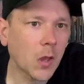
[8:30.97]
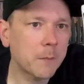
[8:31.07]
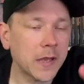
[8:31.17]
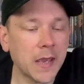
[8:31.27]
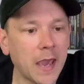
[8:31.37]

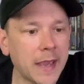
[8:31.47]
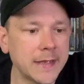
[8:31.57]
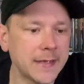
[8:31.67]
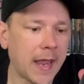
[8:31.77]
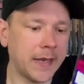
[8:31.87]
But yeah,
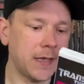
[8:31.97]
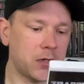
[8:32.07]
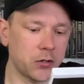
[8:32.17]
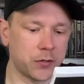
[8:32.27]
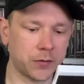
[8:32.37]
is it any
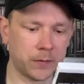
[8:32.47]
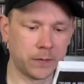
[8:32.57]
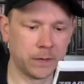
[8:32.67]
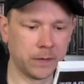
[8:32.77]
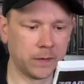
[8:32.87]
good?
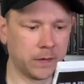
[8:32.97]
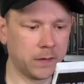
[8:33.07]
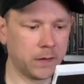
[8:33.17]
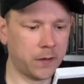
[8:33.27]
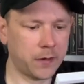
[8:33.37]

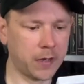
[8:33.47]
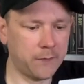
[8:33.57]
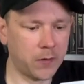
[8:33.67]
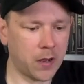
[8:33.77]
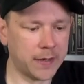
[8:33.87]
I don't
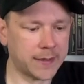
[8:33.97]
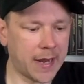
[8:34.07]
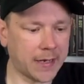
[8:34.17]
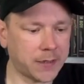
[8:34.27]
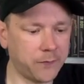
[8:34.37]
even know. It's an
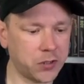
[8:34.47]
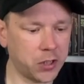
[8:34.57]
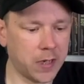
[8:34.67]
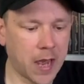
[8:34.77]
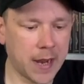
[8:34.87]

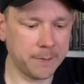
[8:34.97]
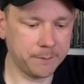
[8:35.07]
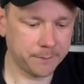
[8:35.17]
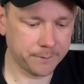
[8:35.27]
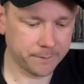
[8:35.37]
Activision game,
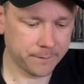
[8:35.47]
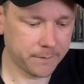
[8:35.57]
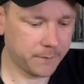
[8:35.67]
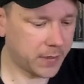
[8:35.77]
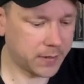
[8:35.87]

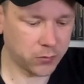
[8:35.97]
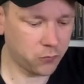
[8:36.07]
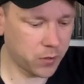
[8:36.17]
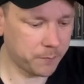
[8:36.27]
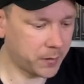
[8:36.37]
but it's
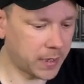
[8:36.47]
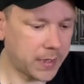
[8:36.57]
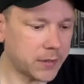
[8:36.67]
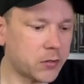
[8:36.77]
all complete.